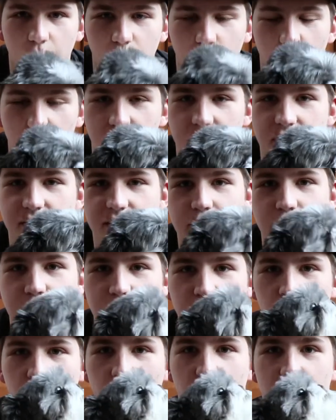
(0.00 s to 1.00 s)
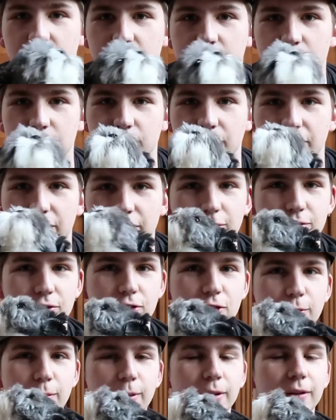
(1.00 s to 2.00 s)
Will this get me more views on
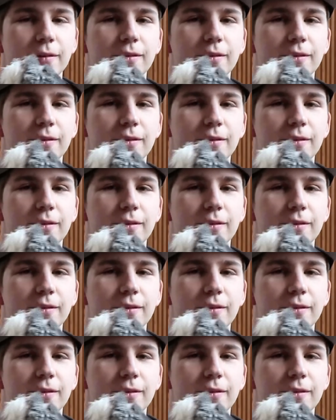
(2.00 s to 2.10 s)
YouTube?